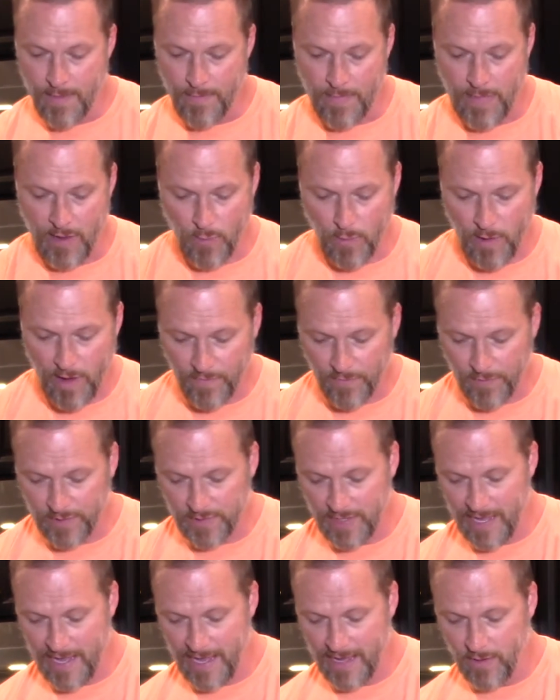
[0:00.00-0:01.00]
My wife was
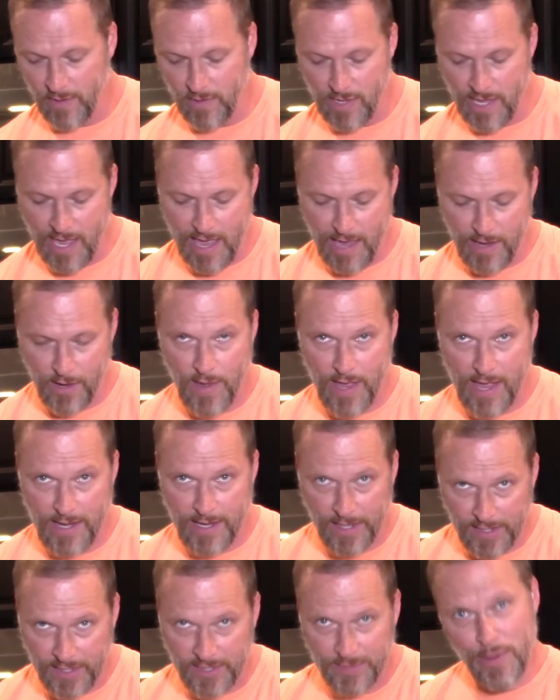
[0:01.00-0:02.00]
like, "Yeah, go ahead,
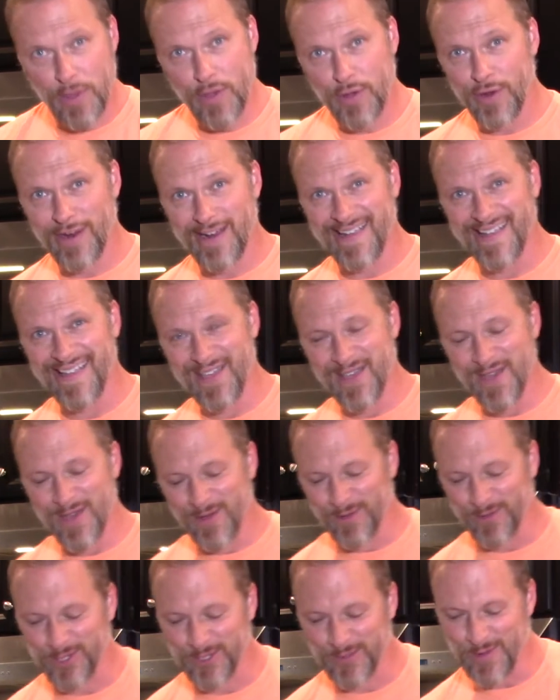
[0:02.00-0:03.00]
get a smoker.
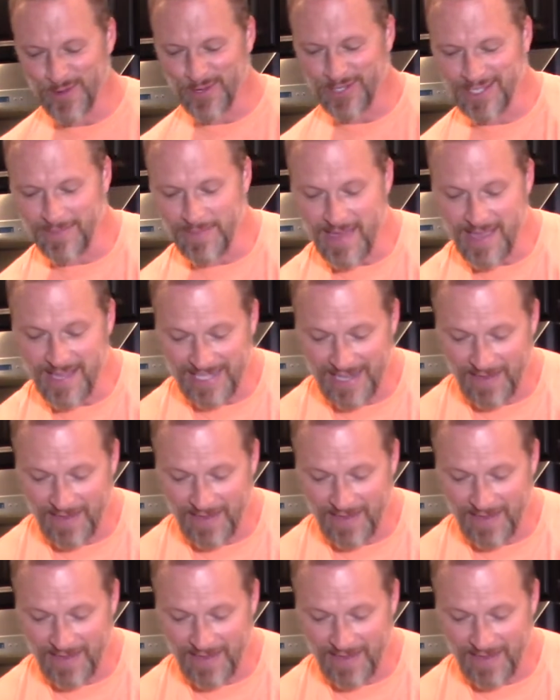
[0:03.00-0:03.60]
We'll smoke some meats."